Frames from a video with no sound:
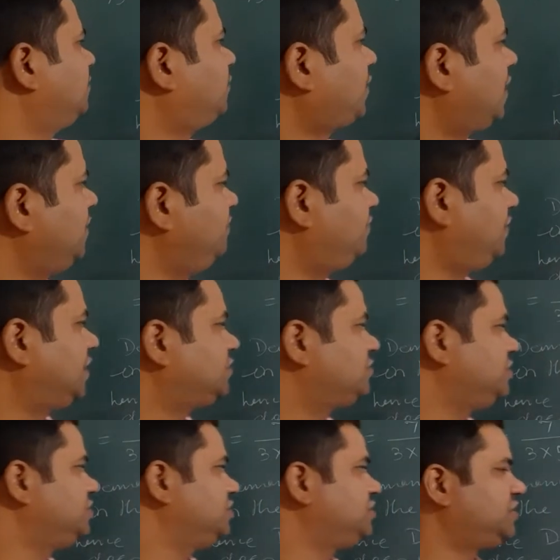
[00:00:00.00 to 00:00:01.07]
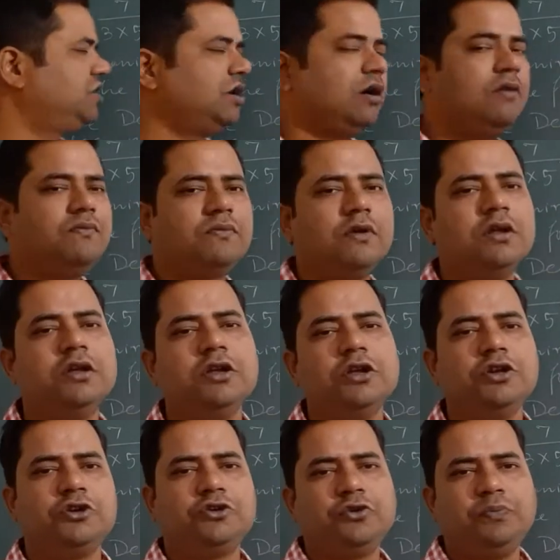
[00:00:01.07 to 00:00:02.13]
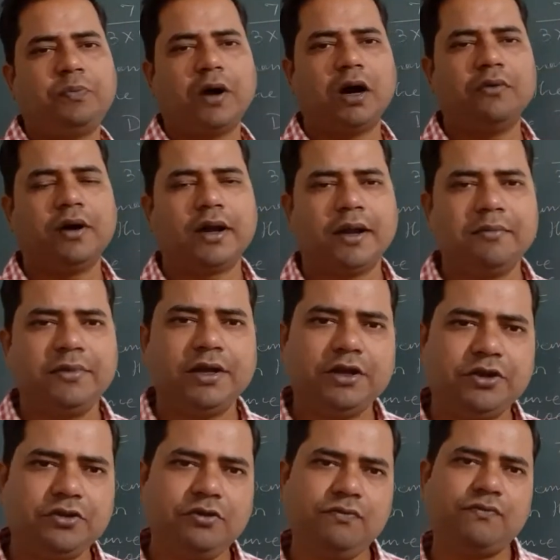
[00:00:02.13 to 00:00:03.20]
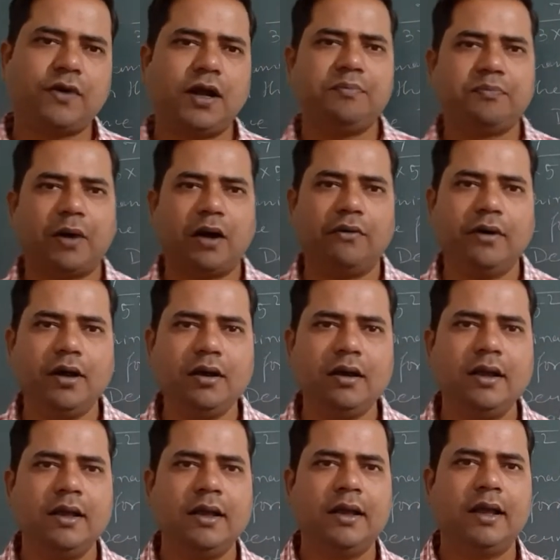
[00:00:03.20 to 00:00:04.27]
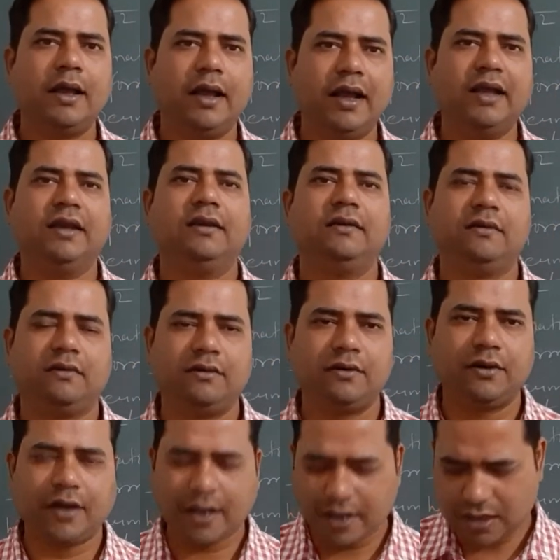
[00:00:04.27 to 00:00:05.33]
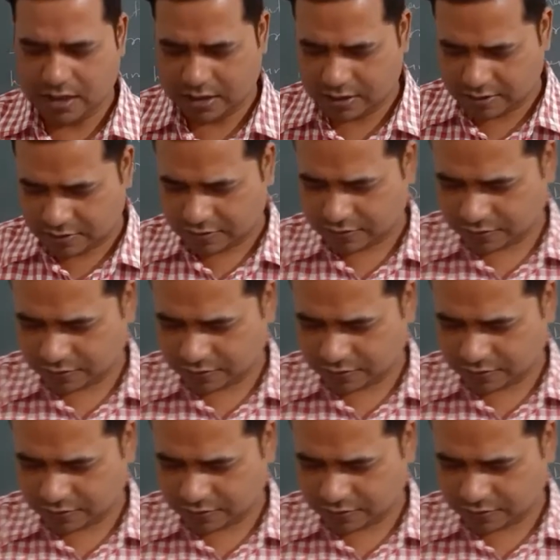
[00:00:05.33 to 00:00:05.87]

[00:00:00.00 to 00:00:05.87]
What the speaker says: prime factorization of 2 power n into 5 power n. Okay? So